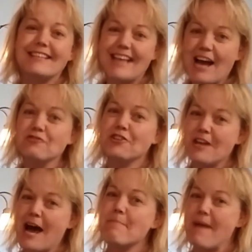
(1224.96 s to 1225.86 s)
It's
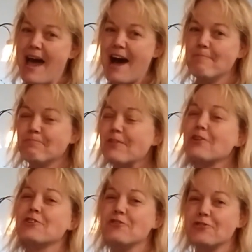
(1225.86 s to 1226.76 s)
actually not bad.
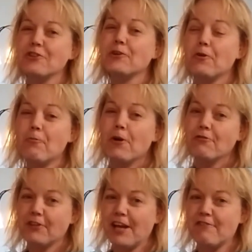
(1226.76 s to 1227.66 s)
Could use a little
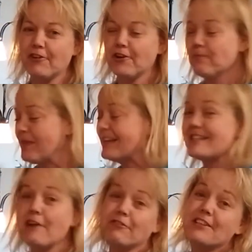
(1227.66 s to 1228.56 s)
more flavor.
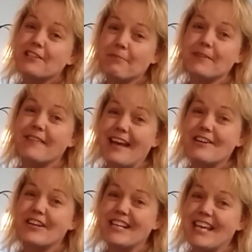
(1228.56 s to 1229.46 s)
Definitely something
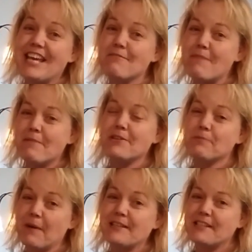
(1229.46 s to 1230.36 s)
that you could eat, maybe
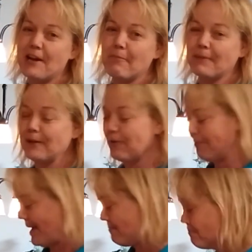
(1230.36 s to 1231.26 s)
spice it up a little
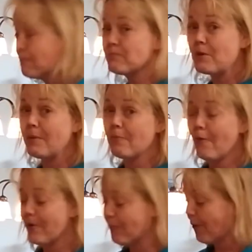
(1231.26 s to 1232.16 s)
bit. But
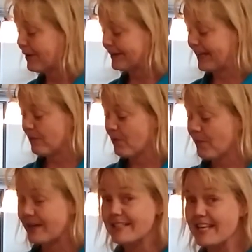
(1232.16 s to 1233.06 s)
more importantly,
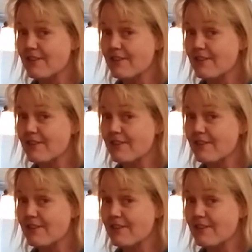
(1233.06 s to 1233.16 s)
we want to